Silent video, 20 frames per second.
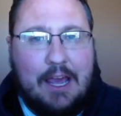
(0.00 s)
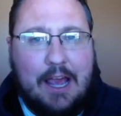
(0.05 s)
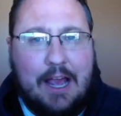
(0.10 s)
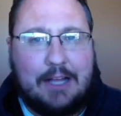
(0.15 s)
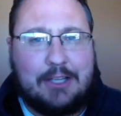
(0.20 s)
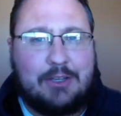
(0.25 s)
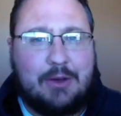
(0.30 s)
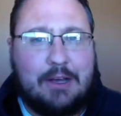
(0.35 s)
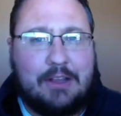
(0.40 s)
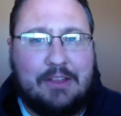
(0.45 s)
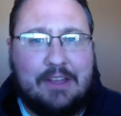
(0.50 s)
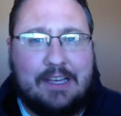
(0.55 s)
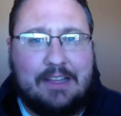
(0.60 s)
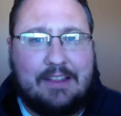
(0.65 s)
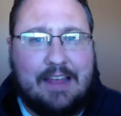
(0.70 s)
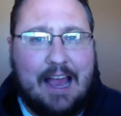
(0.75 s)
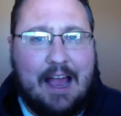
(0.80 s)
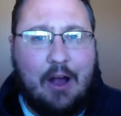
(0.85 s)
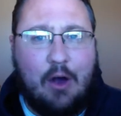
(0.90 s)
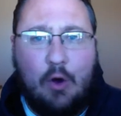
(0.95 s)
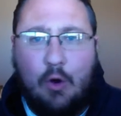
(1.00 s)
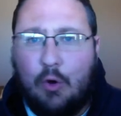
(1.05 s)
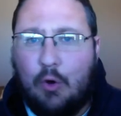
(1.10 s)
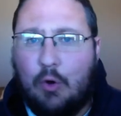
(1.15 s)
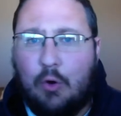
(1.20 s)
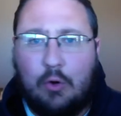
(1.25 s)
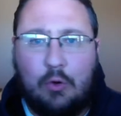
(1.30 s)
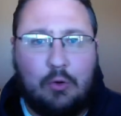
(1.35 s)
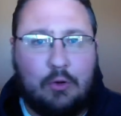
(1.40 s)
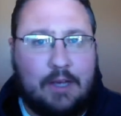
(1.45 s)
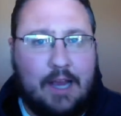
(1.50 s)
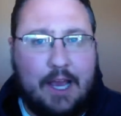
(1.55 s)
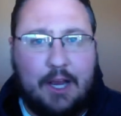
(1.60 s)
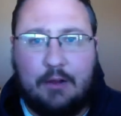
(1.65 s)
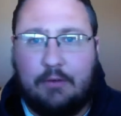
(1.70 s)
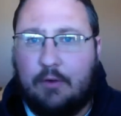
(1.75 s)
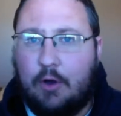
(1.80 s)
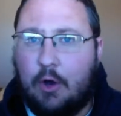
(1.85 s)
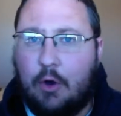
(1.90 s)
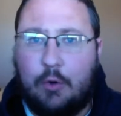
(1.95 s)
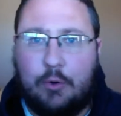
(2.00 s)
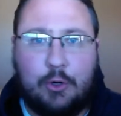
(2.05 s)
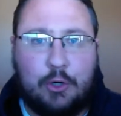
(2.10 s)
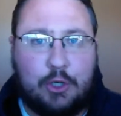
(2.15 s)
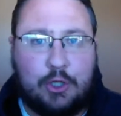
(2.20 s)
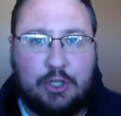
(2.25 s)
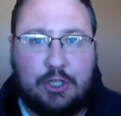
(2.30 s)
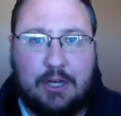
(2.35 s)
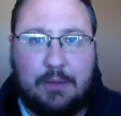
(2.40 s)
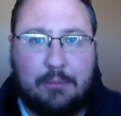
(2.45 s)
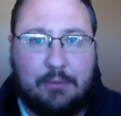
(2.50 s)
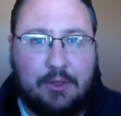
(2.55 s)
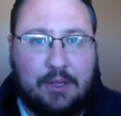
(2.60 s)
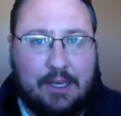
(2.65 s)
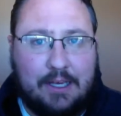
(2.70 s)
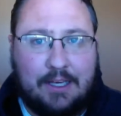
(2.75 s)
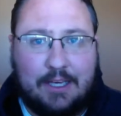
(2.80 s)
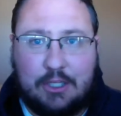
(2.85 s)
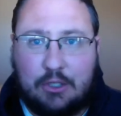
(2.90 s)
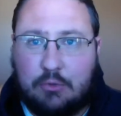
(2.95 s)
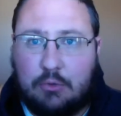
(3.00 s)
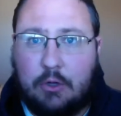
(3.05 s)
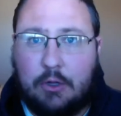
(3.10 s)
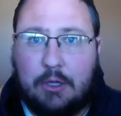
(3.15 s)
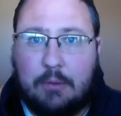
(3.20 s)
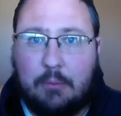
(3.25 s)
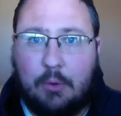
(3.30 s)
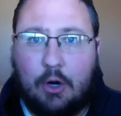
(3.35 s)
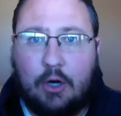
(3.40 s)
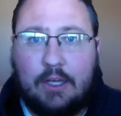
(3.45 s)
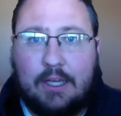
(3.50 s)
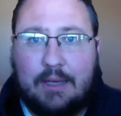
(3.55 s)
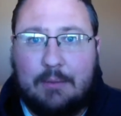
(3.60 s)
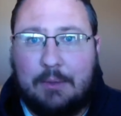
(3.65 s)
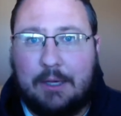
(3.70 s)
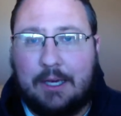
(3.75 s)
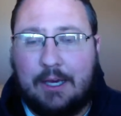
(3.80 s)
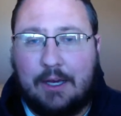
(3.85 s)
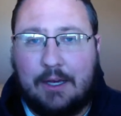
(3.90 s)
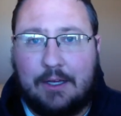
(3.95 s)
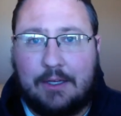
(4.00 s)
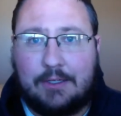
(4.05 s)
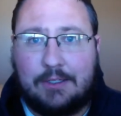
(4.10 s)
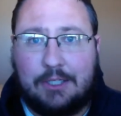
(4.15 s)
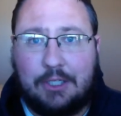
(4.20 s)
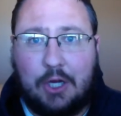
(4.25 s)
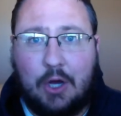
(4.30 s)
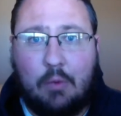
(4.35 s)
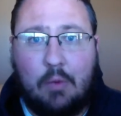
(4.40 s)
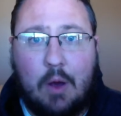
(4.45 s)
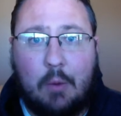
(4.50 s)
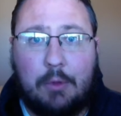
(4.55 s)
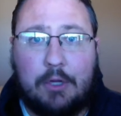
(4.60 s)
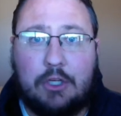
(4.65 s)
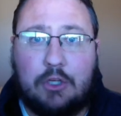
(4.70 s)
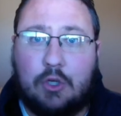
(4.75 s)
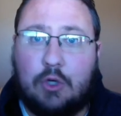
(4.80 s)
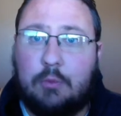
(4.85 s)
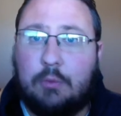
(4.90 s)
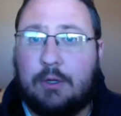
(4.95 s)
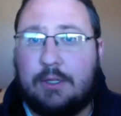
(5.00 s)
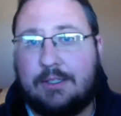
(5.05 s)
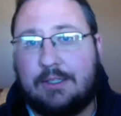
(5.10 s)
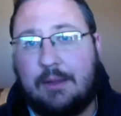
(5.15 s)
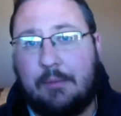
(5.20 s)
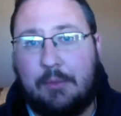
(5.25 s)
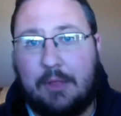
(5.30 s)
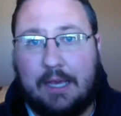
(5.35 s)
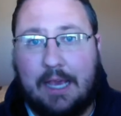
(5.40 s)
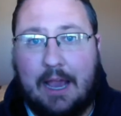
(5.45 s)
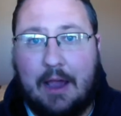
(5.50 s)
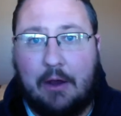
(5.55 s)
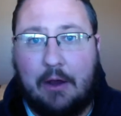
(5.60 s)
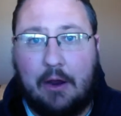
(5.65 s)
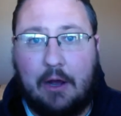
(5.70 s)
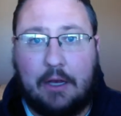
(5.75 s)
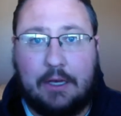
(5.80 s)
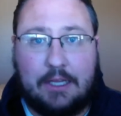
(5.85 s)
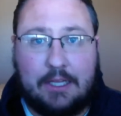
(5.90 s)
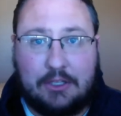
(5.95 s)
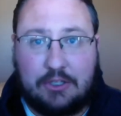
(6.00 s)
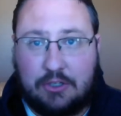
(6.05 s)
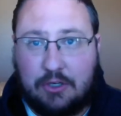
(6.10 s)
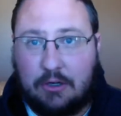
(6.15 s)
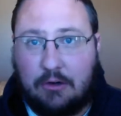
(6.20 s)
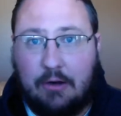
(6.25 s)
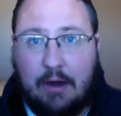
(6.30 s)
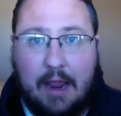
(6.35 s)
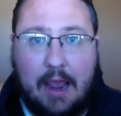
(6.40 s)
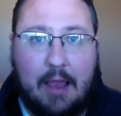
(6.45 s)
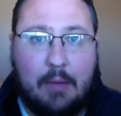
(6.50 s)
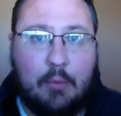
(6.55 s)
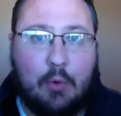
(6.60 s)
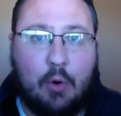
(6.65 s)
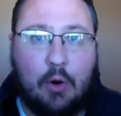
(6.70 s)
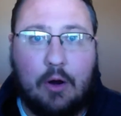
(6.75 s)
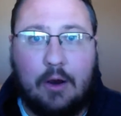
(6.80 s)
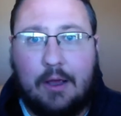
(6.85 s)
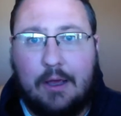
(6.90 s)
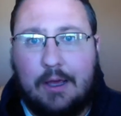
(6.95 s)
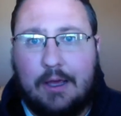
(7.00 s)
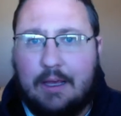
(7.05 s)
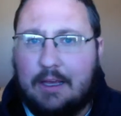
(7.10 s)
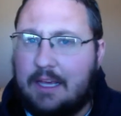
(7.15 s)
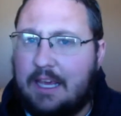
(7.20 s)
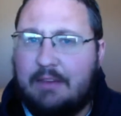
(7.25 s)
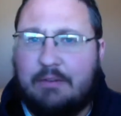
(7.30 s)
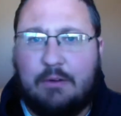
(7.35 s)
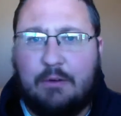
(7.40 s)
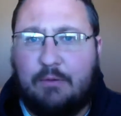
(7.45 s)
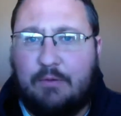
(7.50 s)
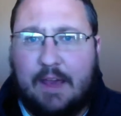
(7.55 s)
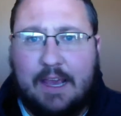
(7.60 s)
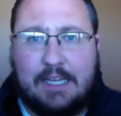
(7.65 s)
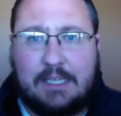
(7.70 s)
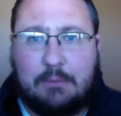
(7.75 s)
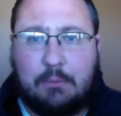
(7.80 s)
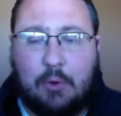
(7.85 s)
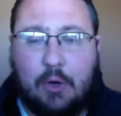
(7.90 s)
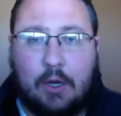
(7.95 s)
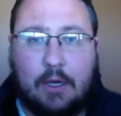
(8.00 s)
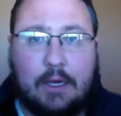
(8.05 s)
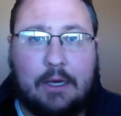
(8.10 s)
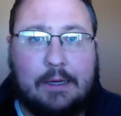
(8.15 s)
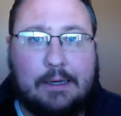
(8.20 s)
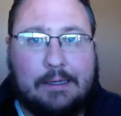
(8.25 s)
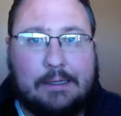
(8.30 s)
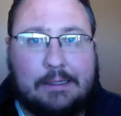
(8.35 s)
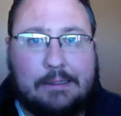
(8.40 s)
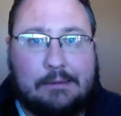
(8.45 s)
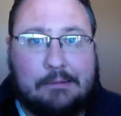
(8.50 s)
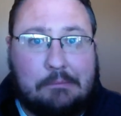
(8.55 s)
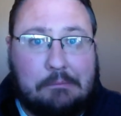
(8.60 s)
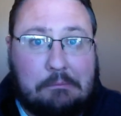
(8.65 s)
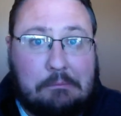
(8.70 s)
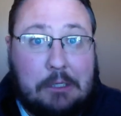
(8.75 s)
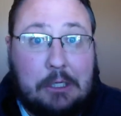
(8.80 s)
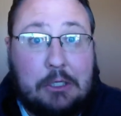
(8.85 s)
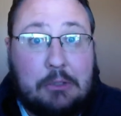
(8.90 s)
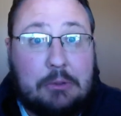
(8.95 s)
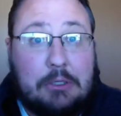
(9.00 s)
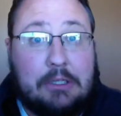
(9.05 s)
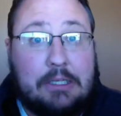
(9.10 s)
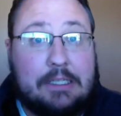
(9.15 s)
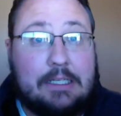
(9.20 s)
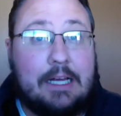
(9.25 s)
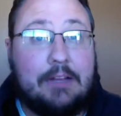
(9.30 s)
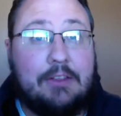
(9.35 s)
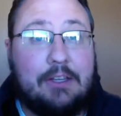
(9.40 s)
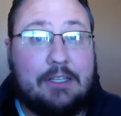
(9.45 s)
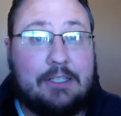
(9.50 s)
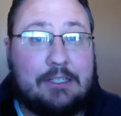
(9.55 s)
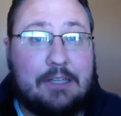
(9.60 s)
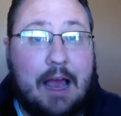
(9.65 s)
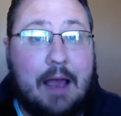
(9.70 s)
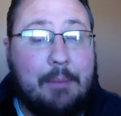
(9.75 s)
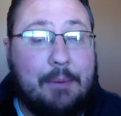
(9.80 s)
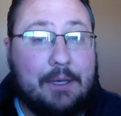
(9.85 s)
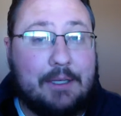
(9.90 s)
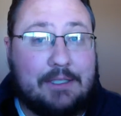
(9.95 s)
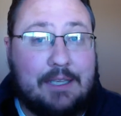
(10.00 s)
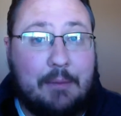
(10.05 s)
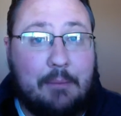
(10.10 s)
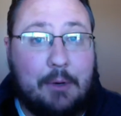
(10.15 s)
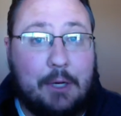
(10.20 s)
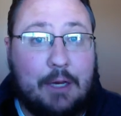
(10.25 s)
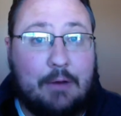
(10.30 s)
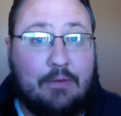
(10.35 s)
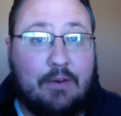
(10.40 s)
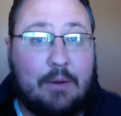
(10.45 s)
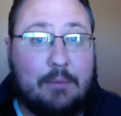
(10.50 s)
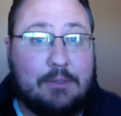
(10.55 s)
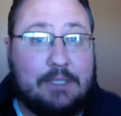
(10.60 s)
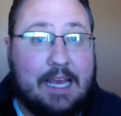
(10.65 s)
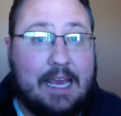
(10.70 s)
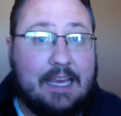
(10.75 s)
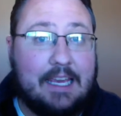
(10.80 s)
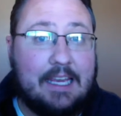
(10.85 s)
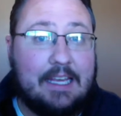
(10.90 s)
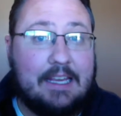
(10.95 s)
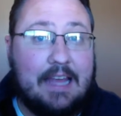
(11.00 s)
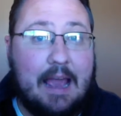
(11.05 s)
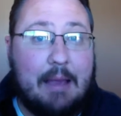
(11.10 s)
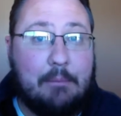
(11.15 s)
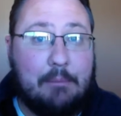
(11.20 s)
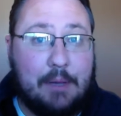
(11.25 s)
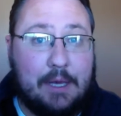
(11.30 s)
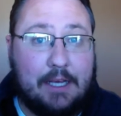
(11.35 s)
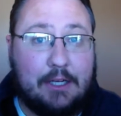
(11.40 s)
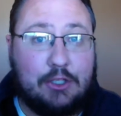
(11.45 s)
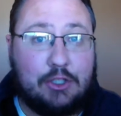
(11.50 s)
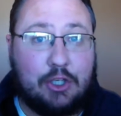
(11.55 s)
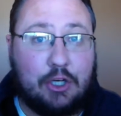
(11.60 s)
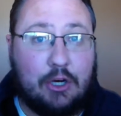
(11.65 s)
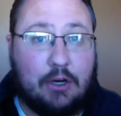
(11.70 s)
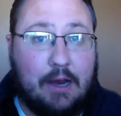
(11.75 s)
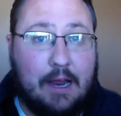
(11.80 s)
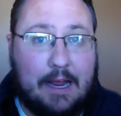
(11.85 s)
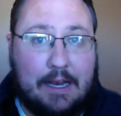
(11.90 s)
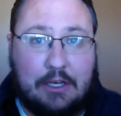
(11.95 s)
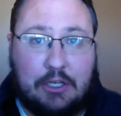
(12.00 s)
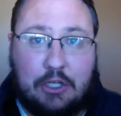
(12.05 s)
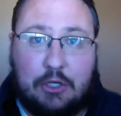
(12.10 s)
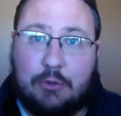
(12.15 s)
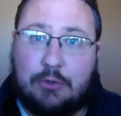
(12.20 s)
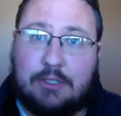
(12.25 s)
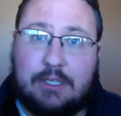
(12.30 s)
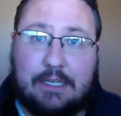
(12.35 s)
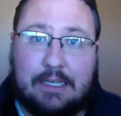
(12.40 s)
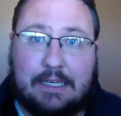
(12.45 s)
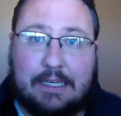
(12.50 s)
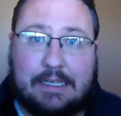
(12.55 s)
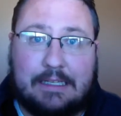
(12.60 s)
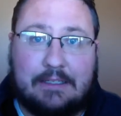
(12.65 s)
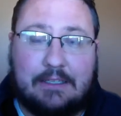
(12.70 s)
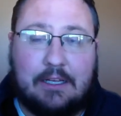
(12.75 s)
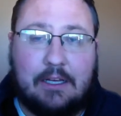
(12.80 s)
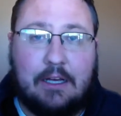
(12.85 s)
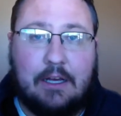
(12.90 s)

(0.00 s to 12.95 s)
And so I think that whole kind of ownership thing gets really murky because, when we do put something out on Instagram or even Facebook, there's really nothing stopping somebody from taking that picture and using it,